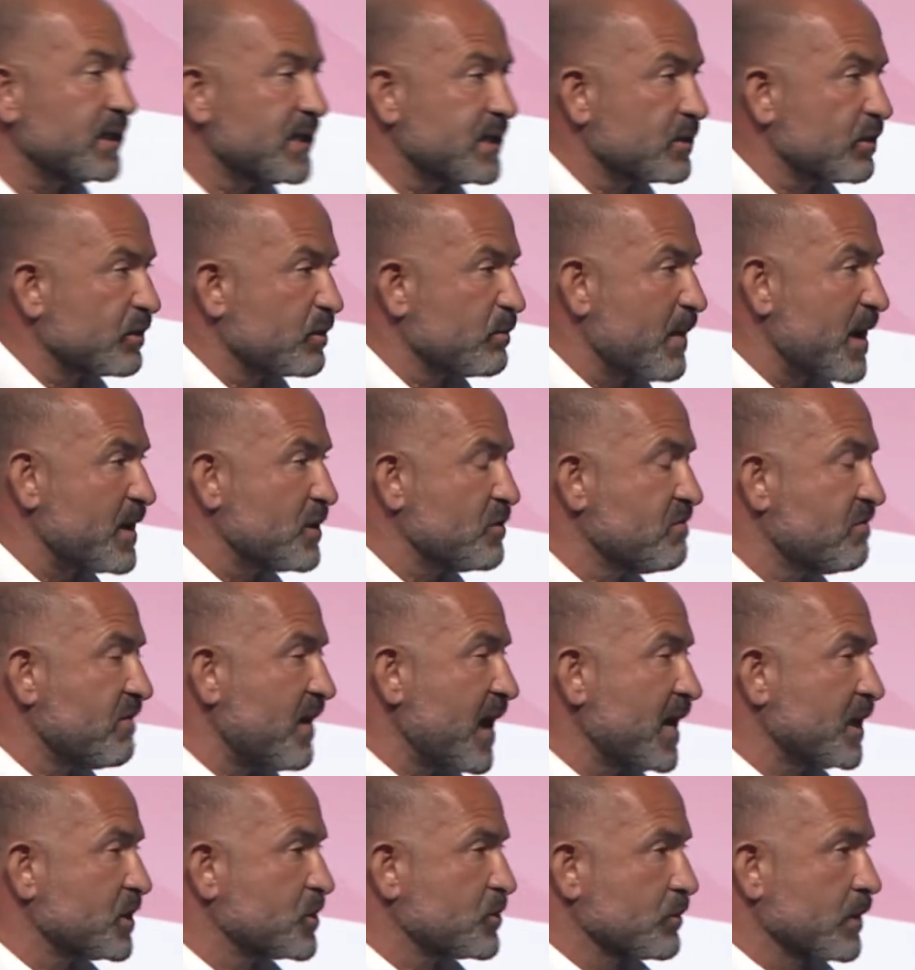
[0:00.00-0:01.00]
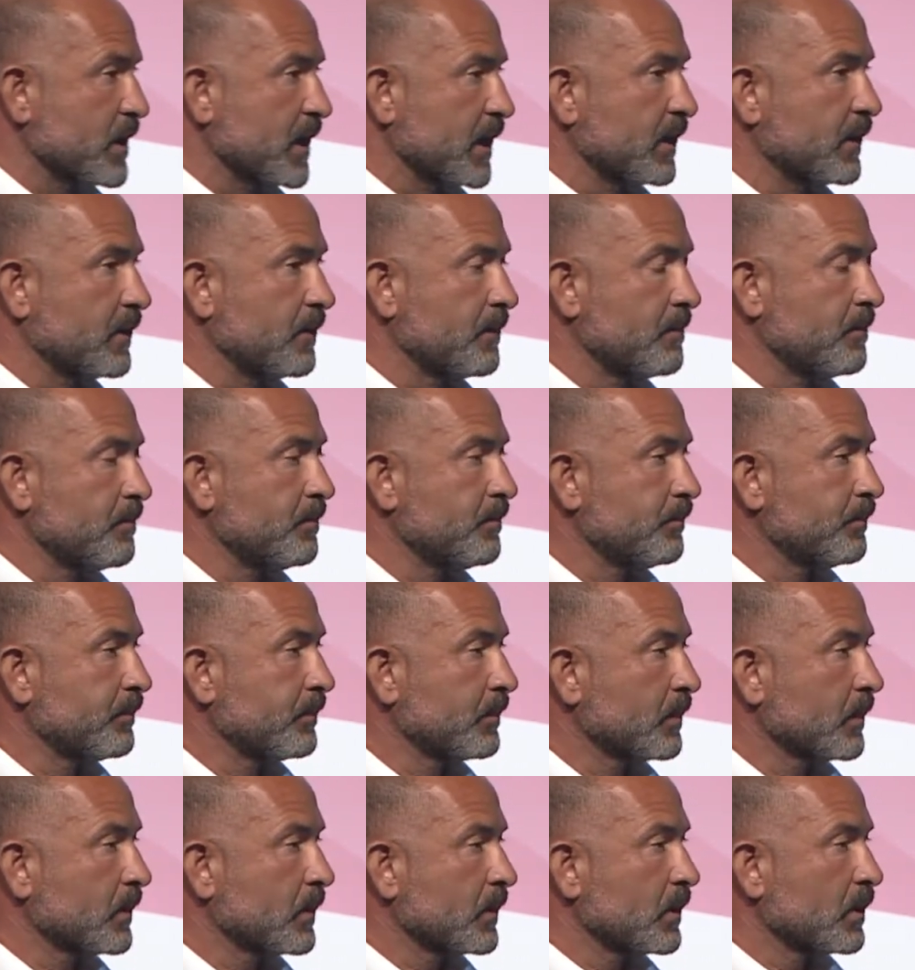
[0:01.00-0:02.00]
into their manufacturing.
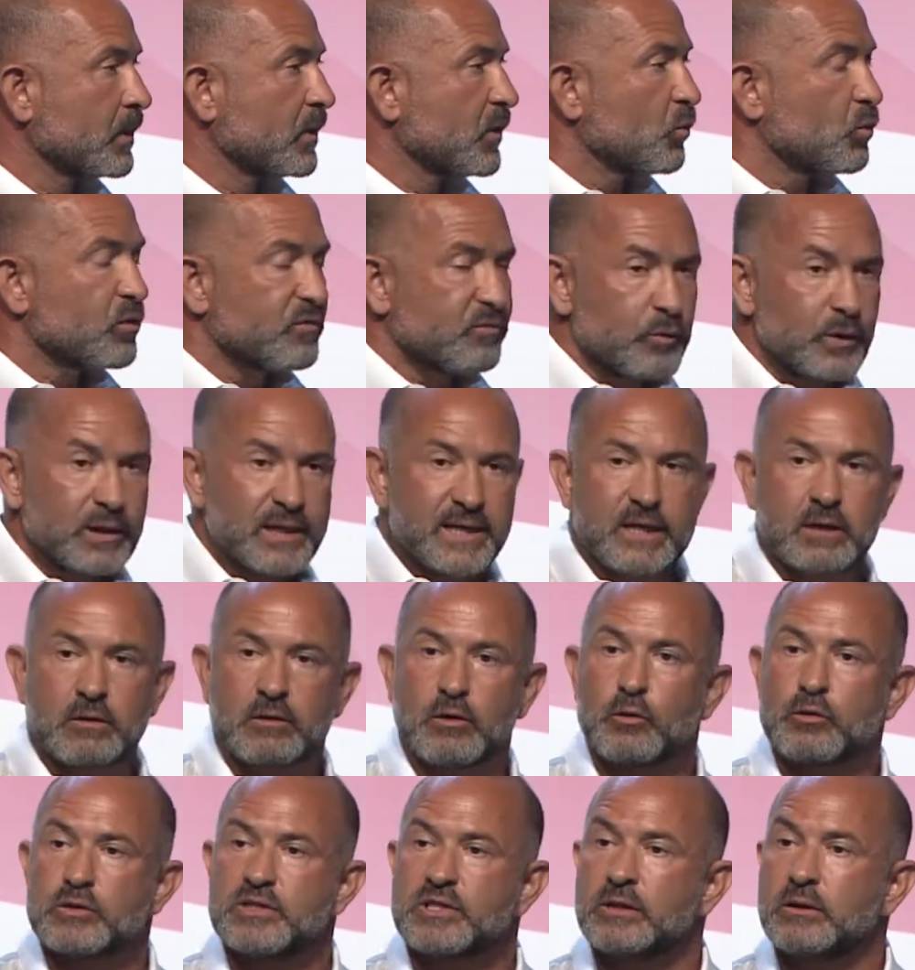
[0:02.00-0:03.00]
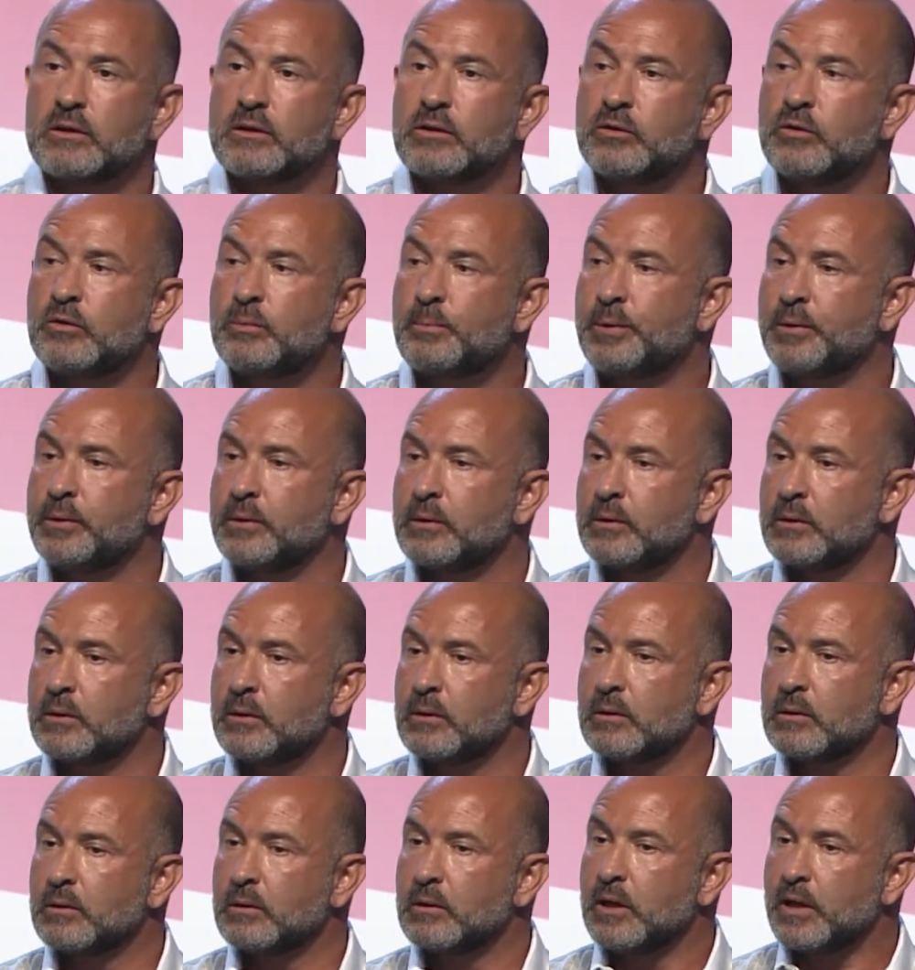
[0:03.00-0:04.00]
We've really closed the loop
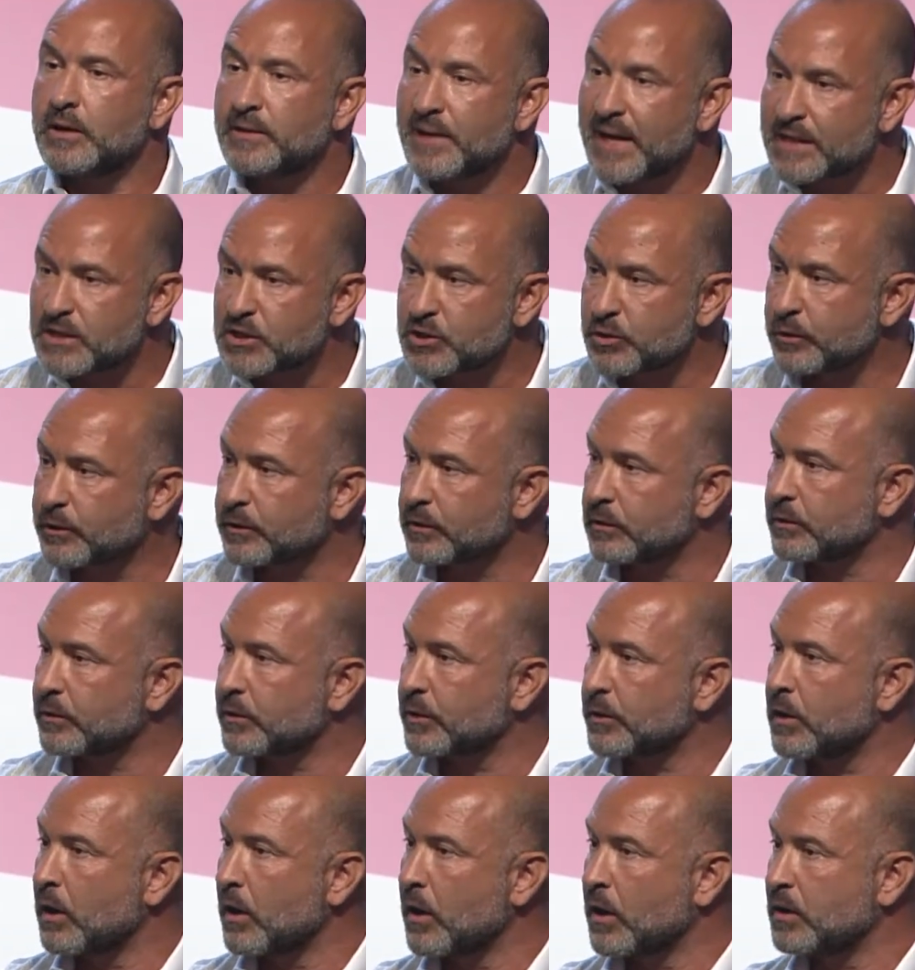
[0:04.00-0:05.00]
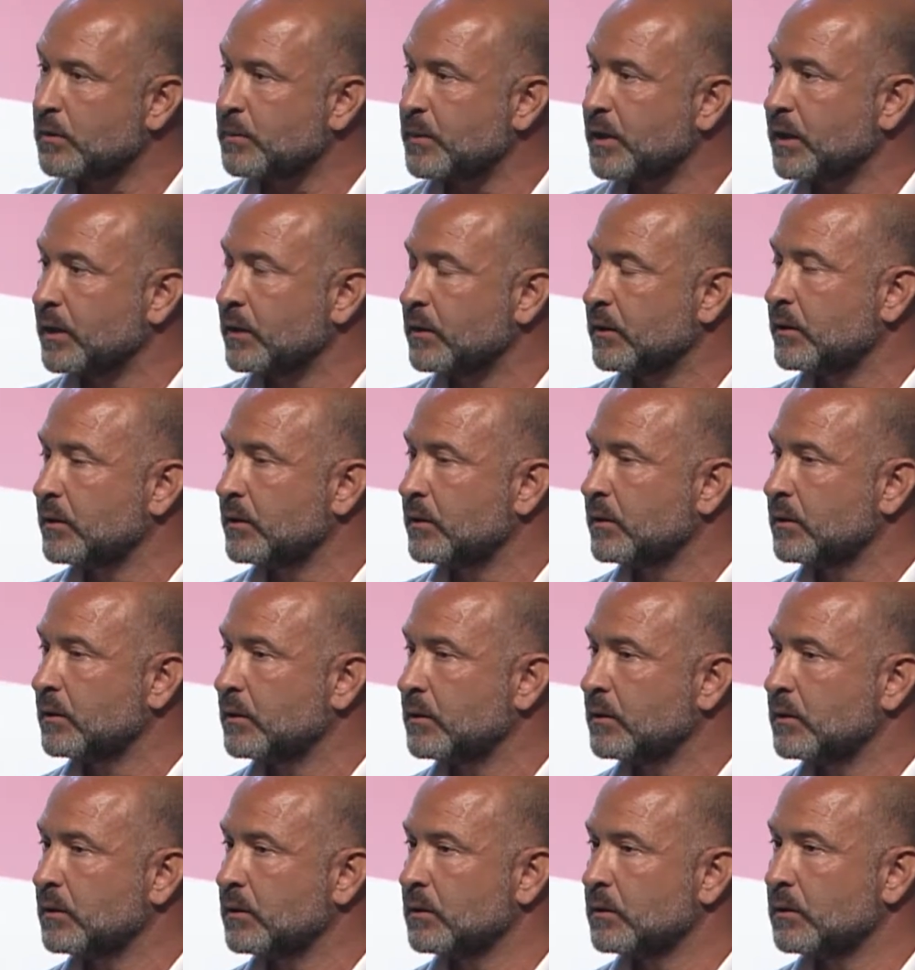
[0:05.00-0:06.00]
in that circular economy
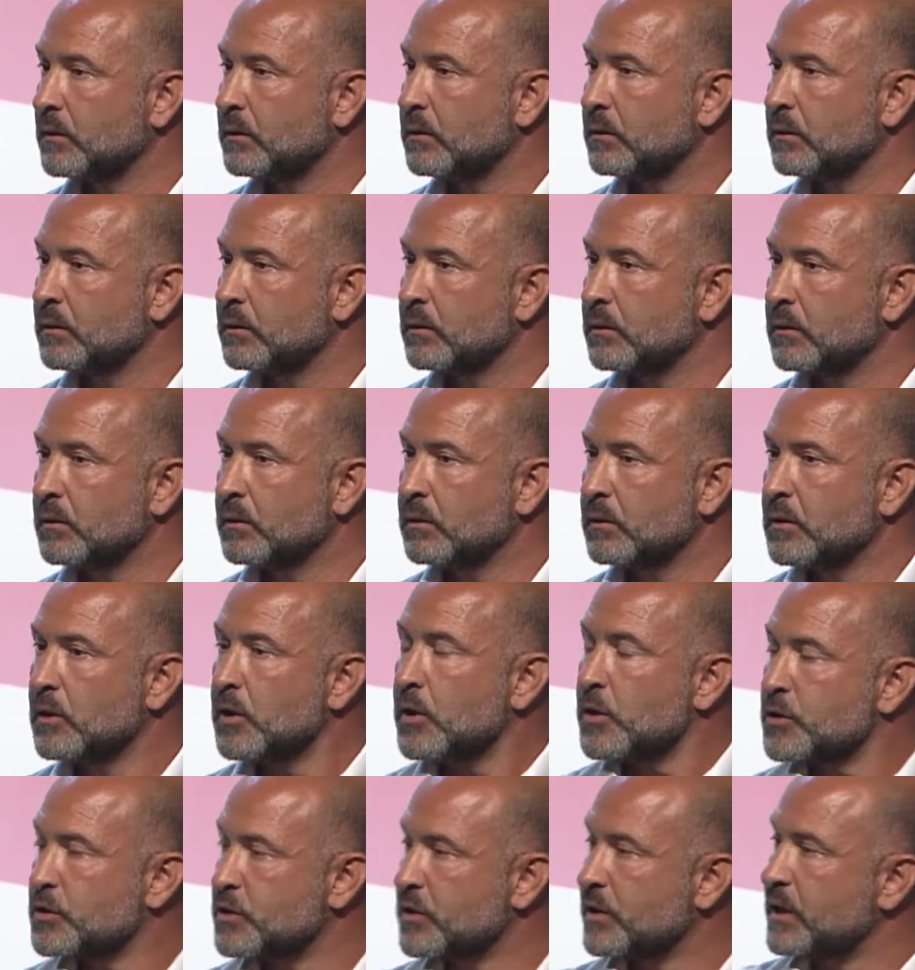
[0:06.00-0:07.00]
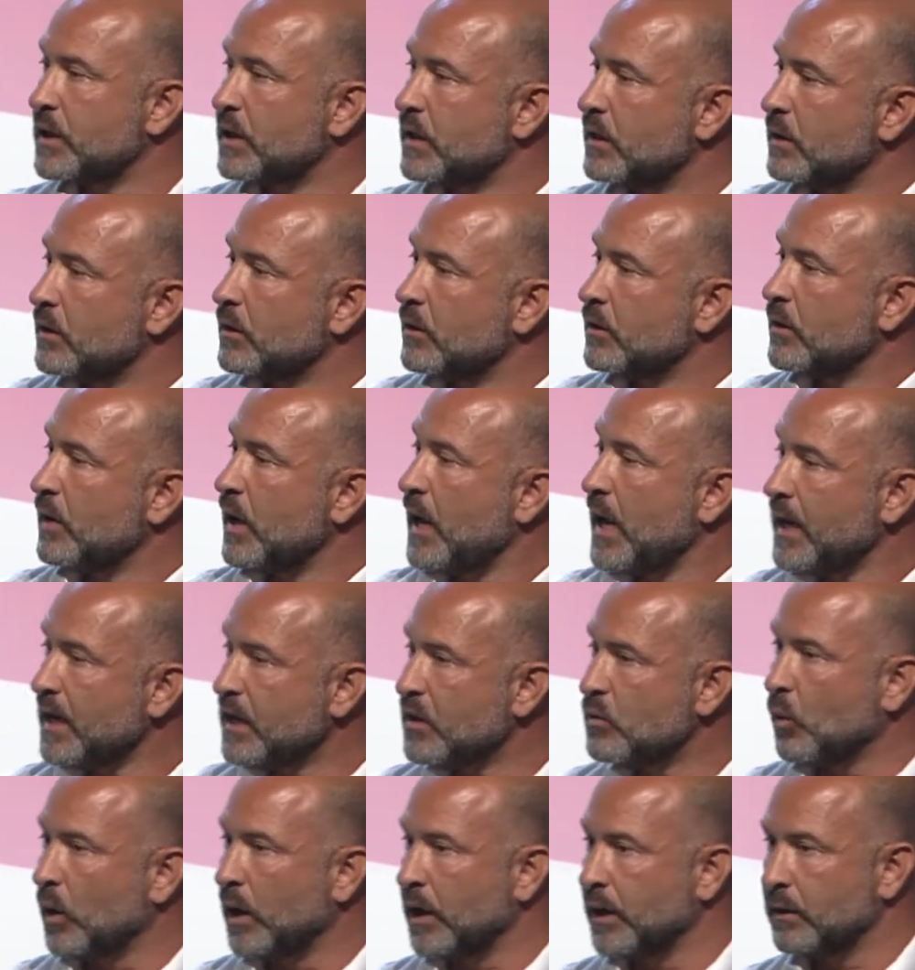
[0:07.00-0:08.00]
so that
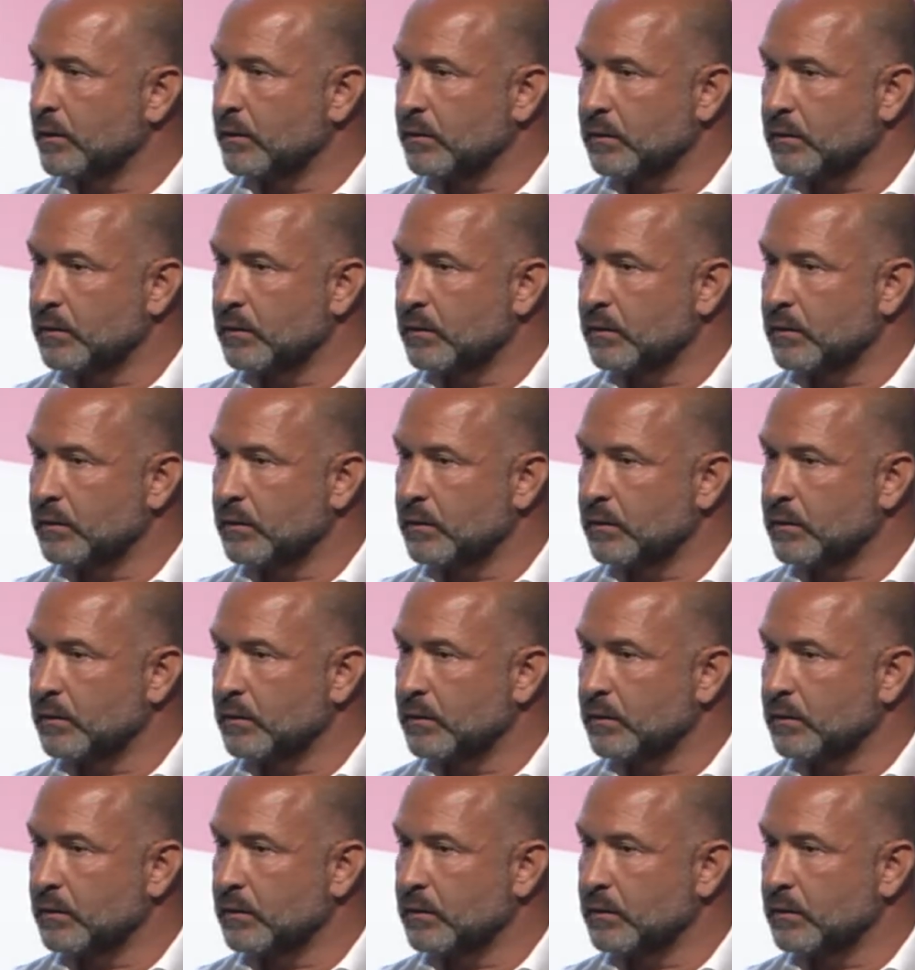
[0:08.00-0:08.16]
anyone